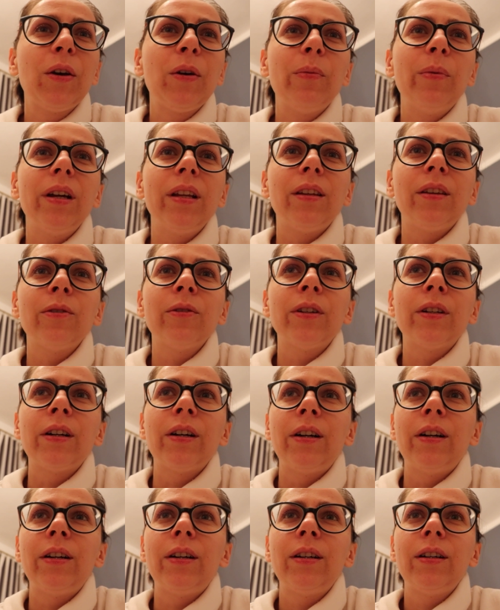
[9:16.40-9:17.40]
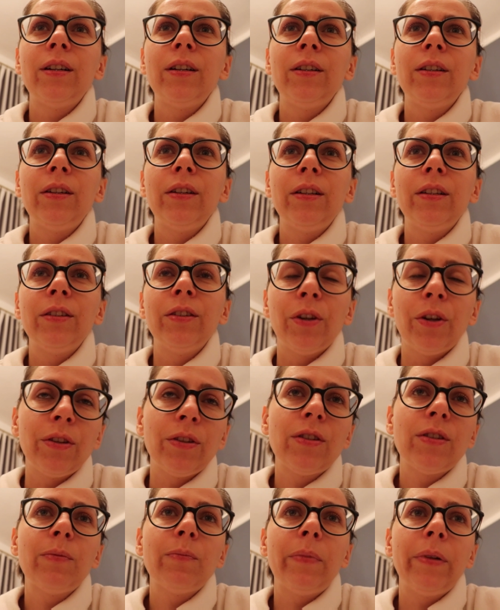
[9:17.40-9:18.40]
when you are
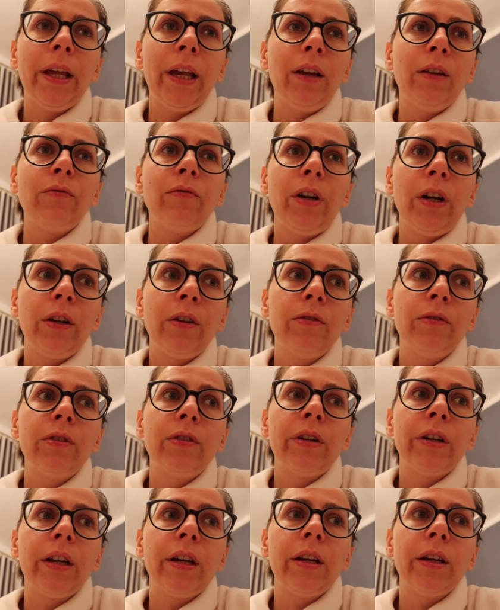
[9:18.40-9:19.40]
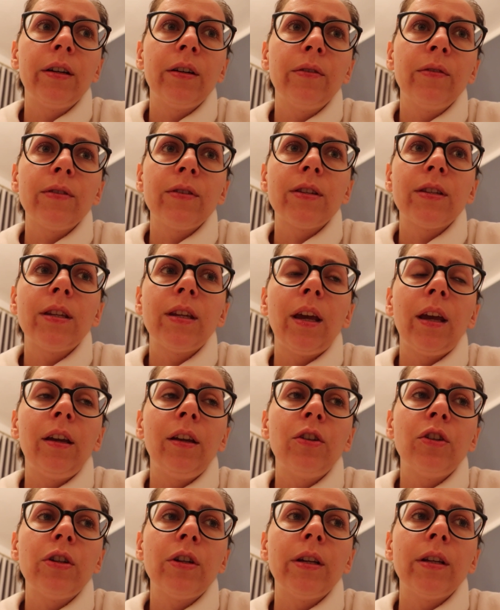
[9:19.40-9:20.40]
not playing regularly on stage.